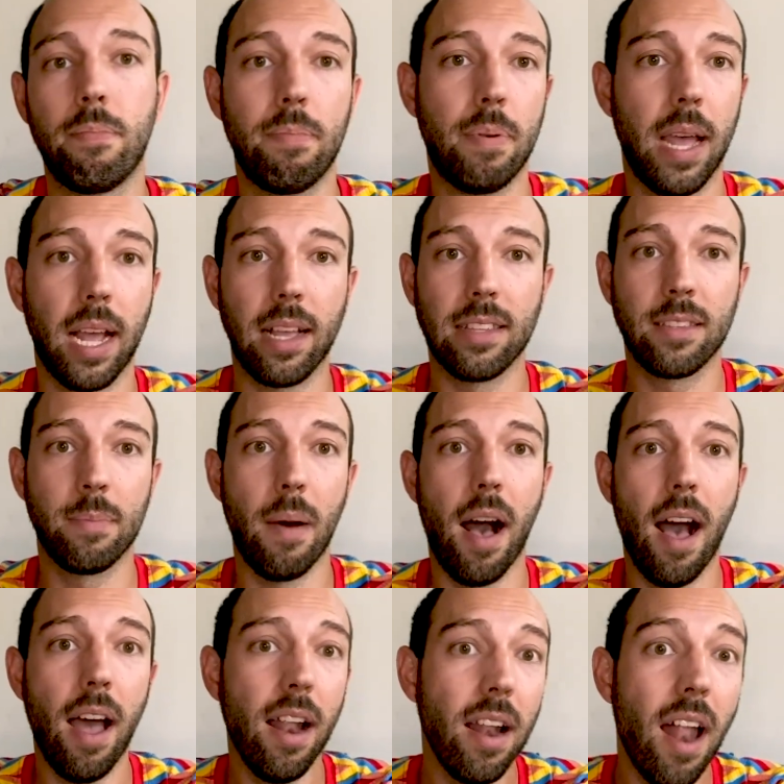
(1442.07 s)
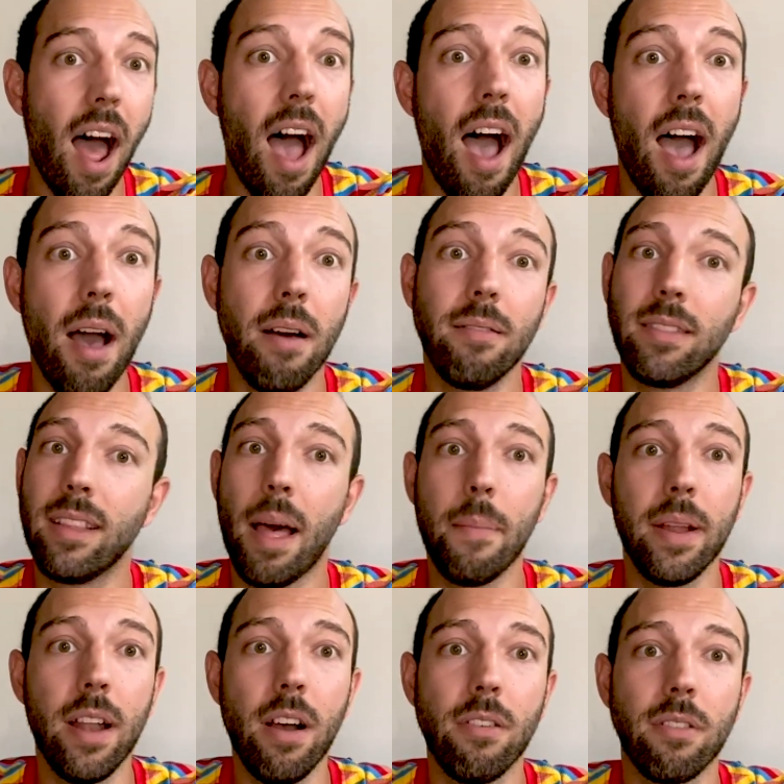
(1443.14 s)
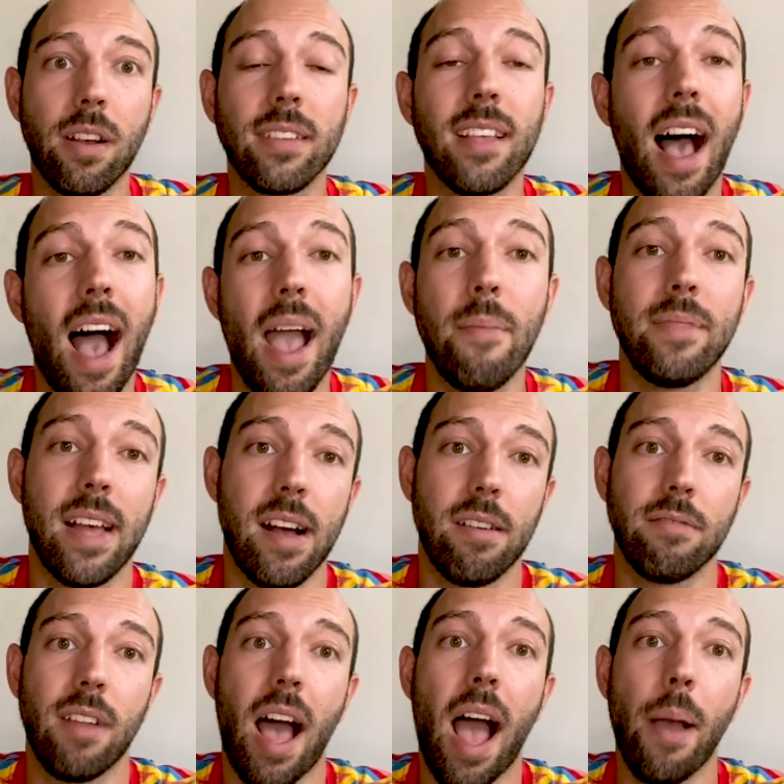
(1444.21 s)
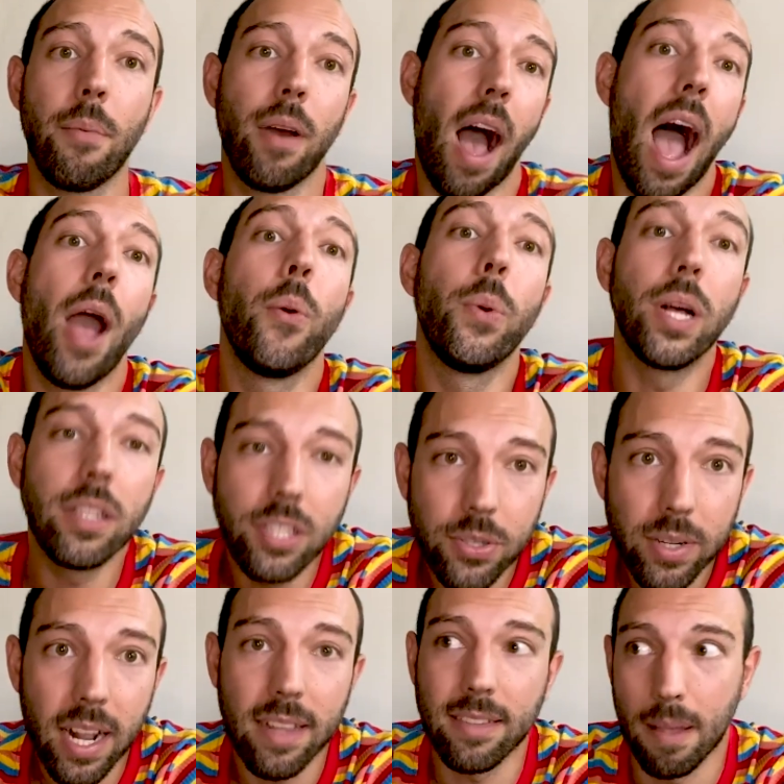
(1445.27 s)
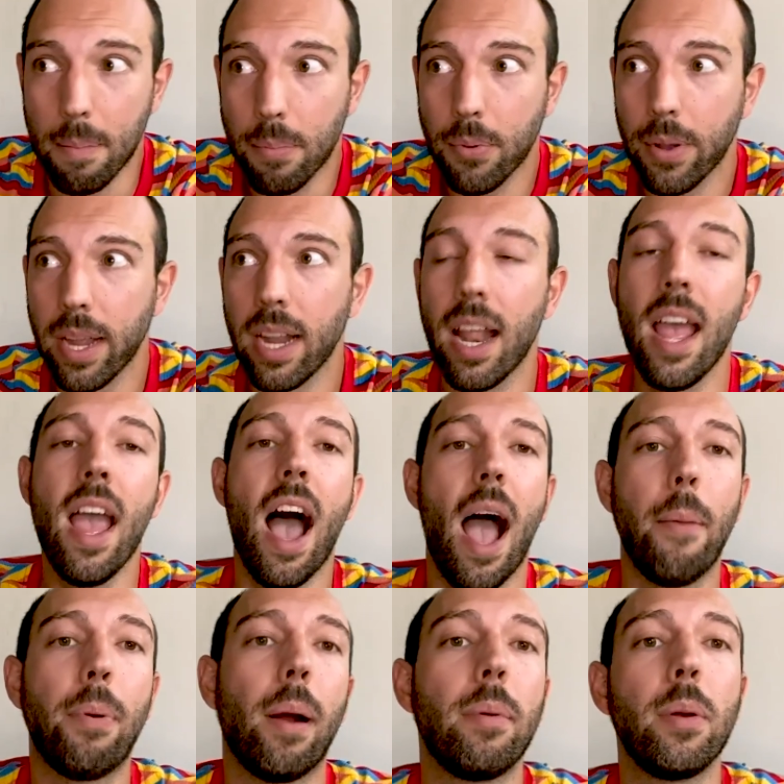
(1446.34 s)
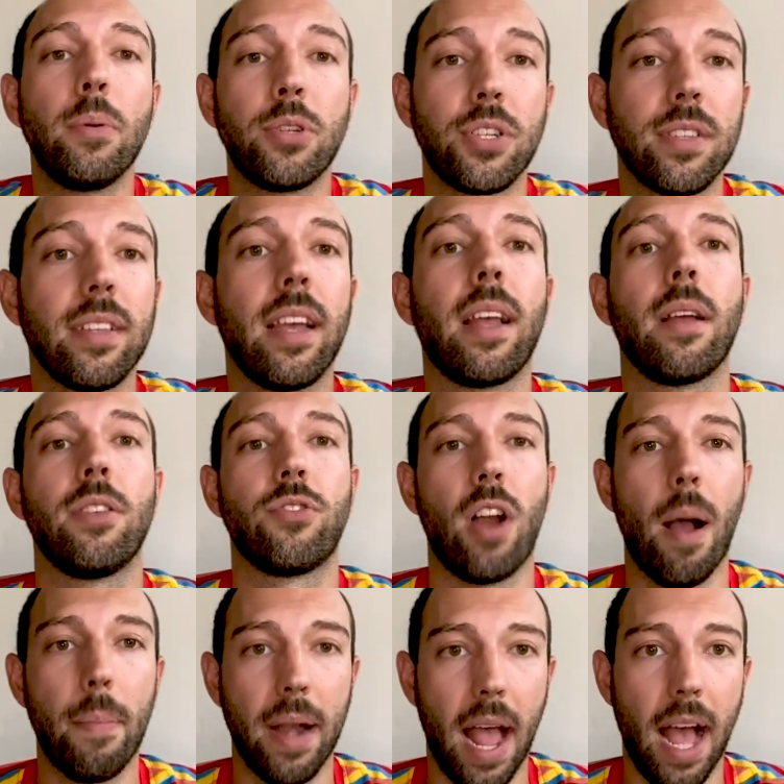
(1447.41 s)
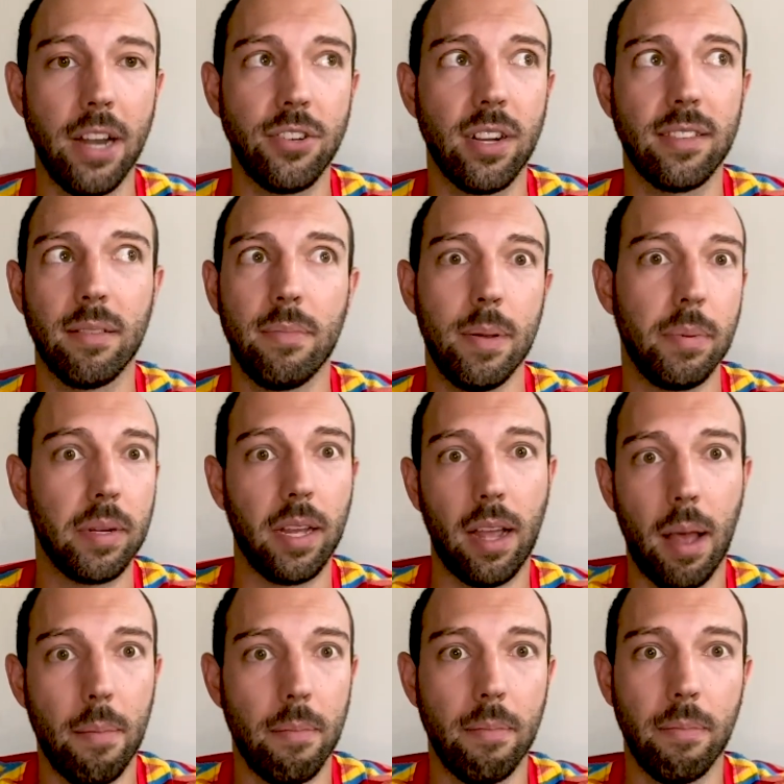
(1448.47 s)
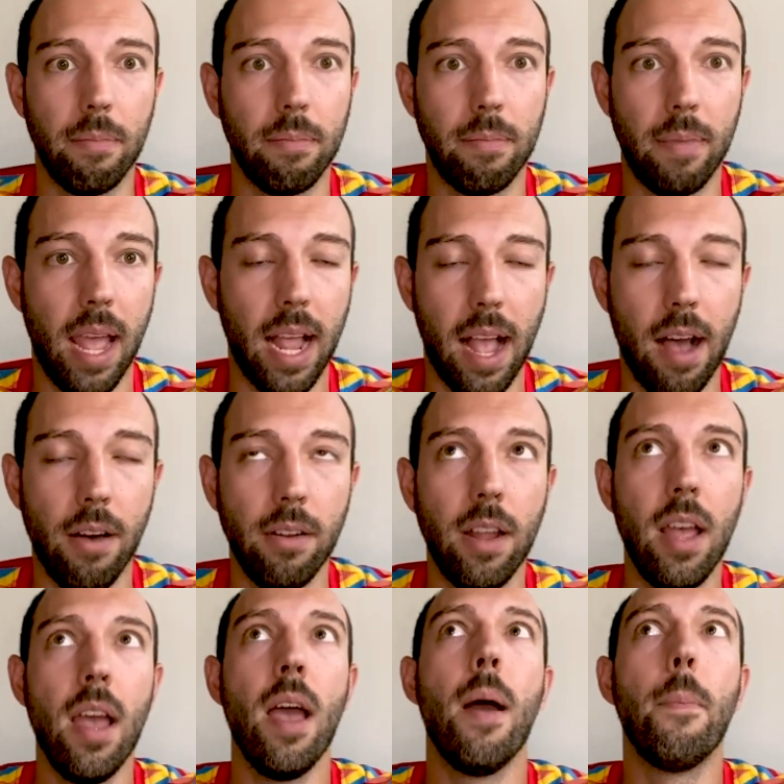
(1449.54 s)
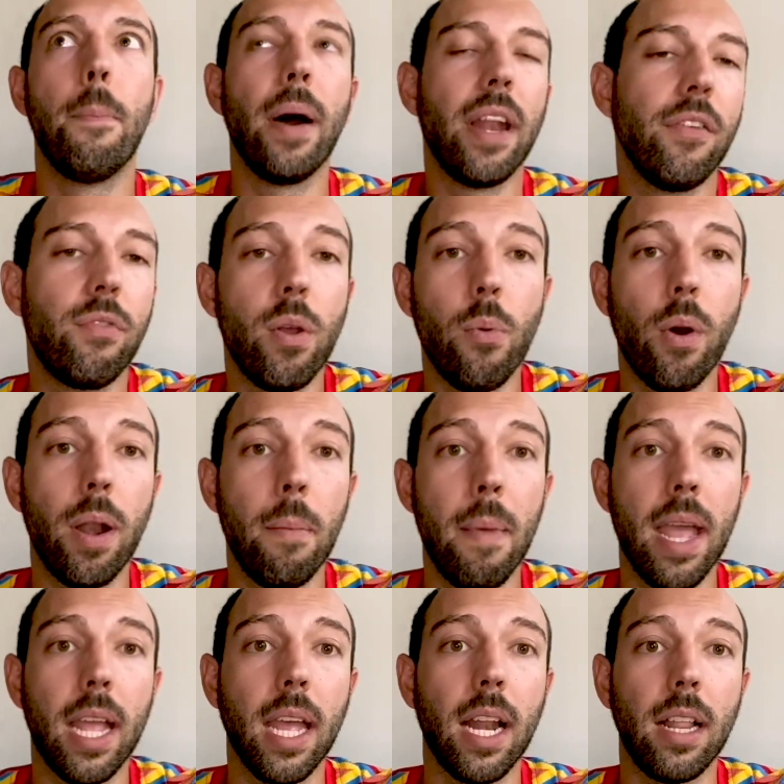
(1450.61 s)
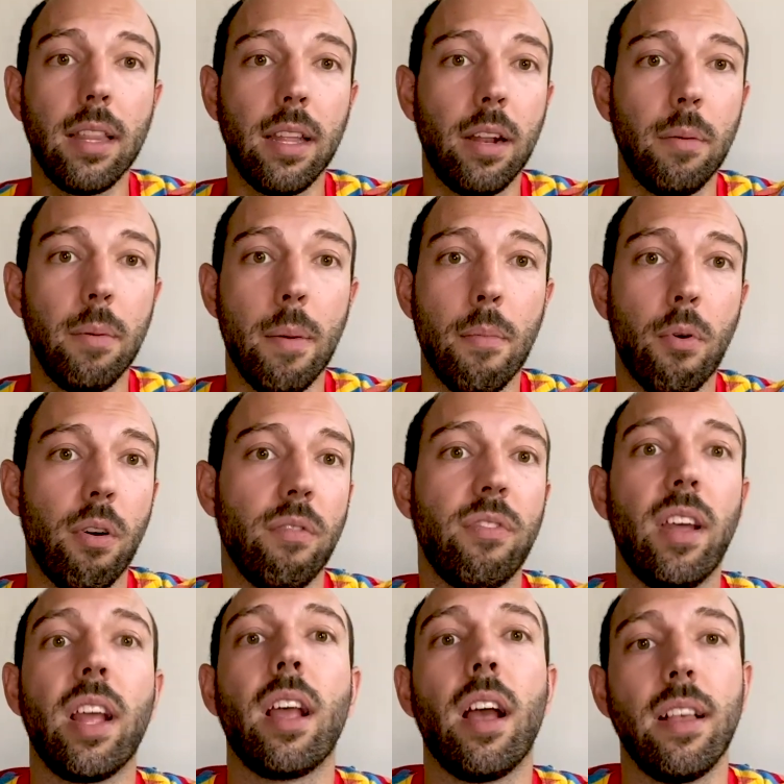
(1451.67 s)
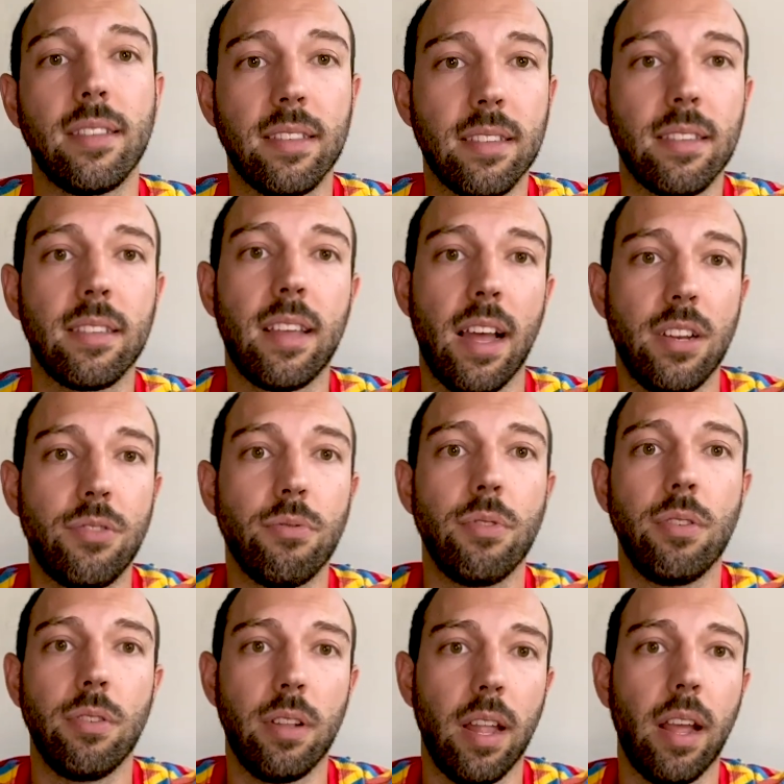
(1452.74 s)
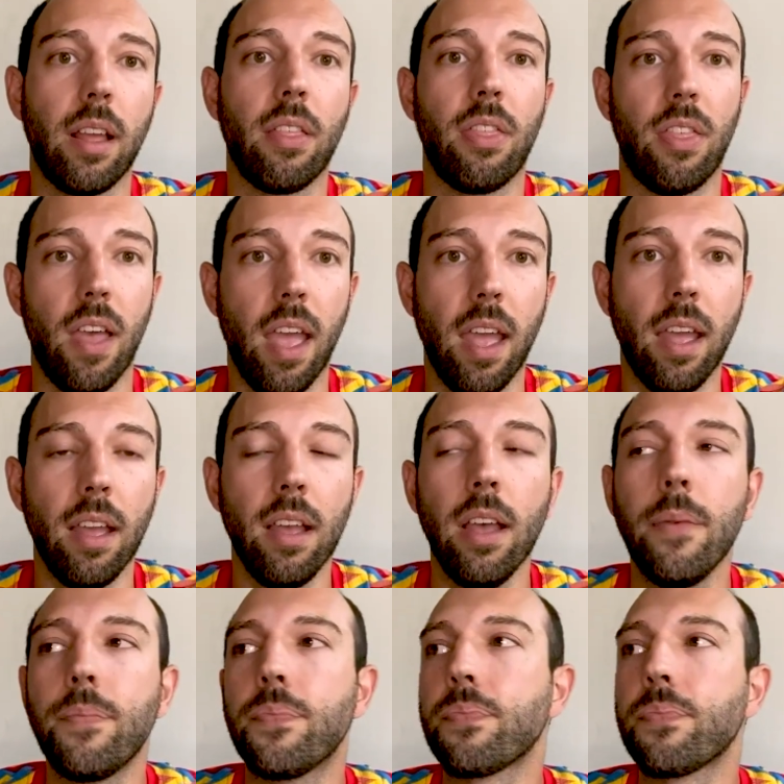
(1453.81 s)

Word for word: pick a spot, let me know. Cause I'm down. I'm, I will do it at some point. I probably will just like drop an address and people can come hang out. But if we want to make it a little bit more of like a scheduled like thing,